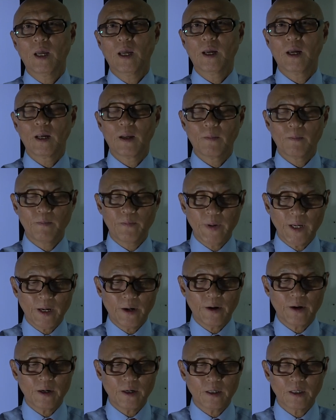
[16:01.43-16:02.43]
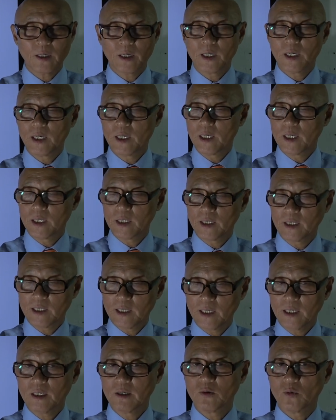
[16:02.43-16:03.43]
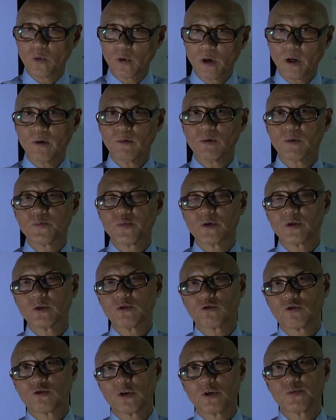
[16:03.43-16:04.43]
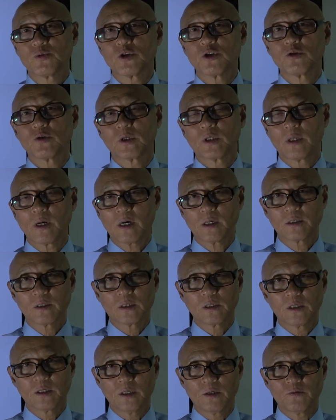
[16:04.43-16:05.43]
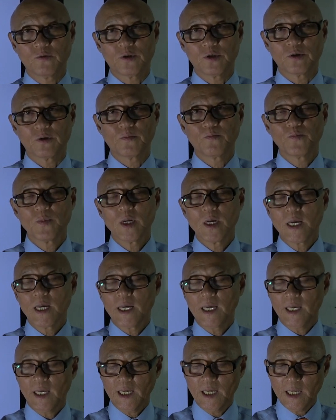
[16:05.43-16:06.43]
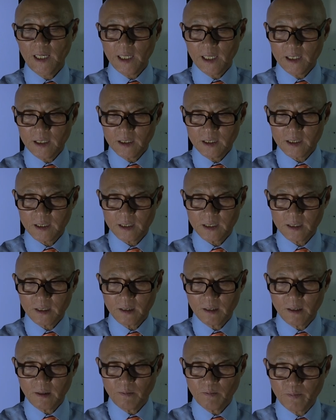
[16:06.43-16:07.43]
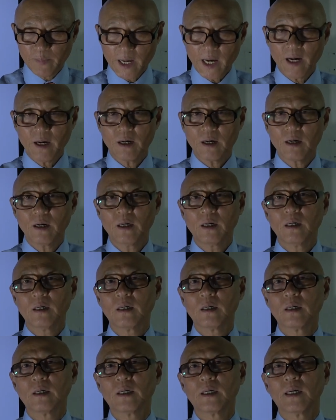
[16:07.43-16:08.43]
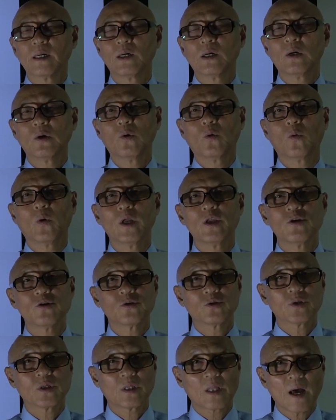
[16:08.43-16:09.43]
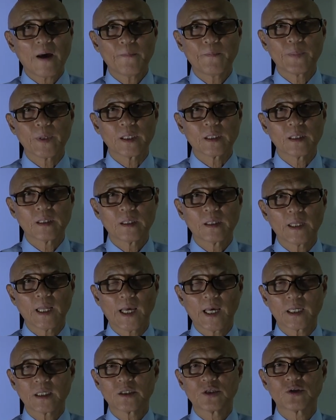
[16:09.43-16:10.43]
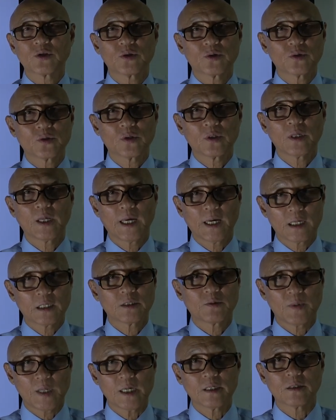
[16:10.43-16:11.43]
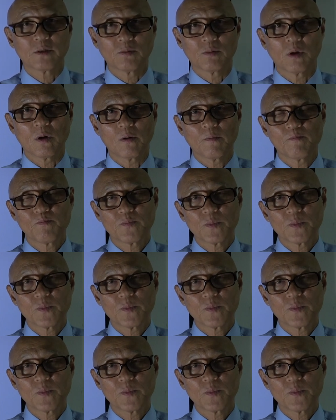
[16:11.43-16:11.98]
and better take whatever prescription your doctor gives you. It is better when you stop it as soon as possible.